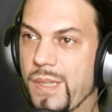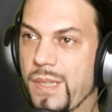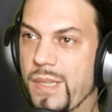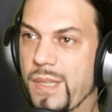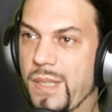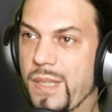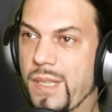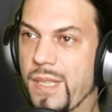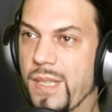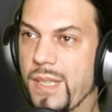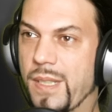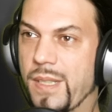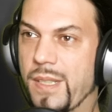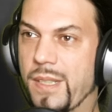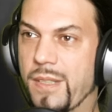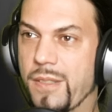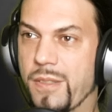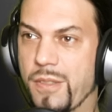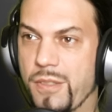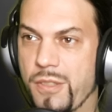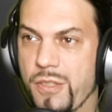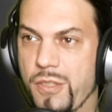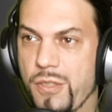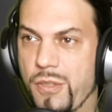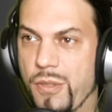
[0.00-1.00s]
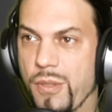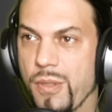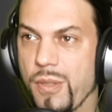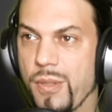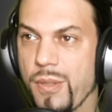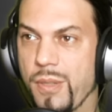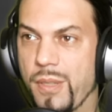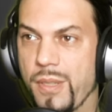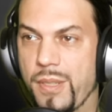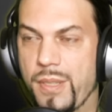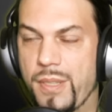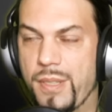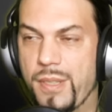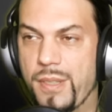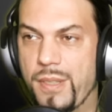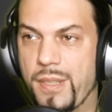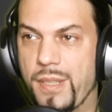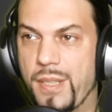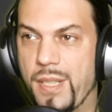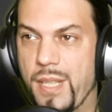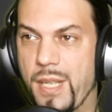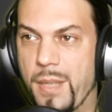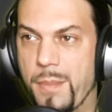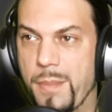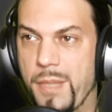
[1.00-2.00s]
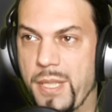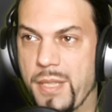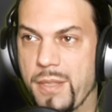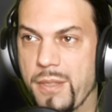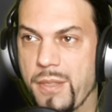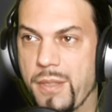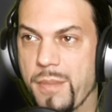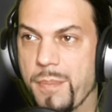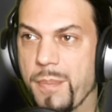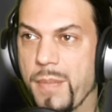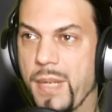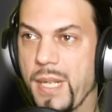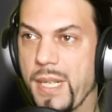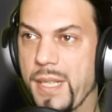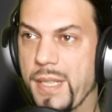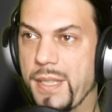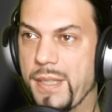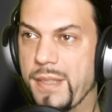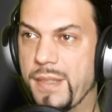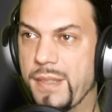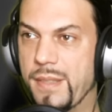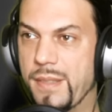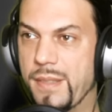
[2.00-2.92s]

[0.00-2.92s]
Can he control her? I mean, her mind?